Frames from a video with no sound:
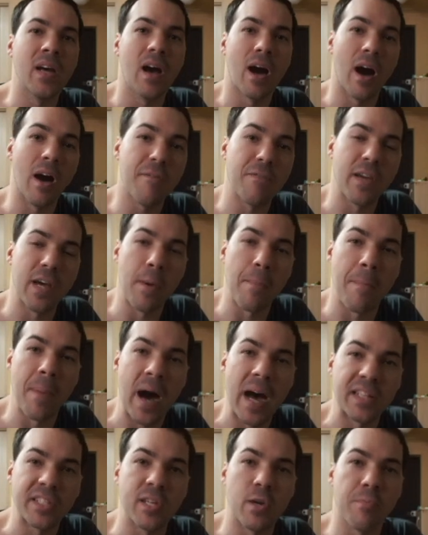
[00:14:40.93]
of
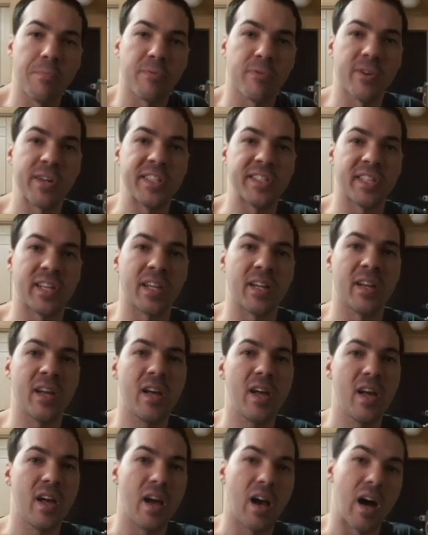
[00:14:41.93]
Kabato Prison
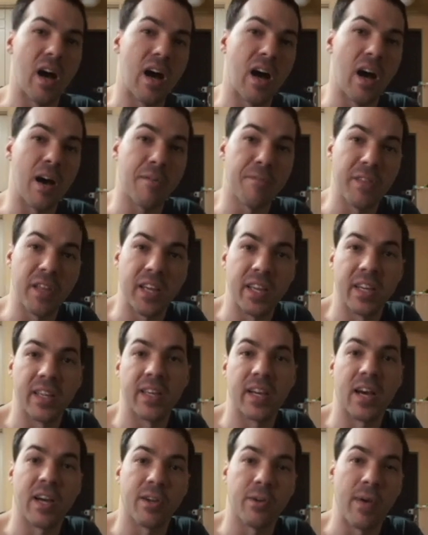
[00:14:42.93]
of the
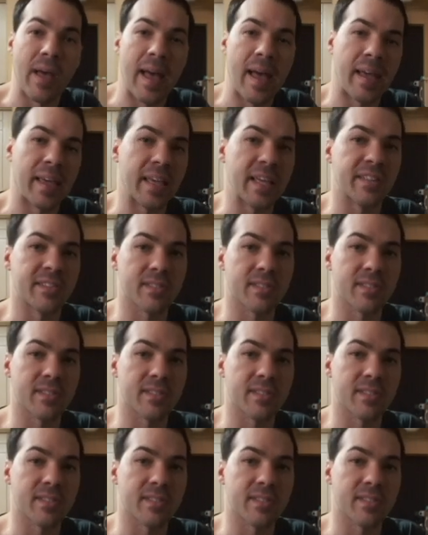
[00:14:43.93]
Kenkaku Heki.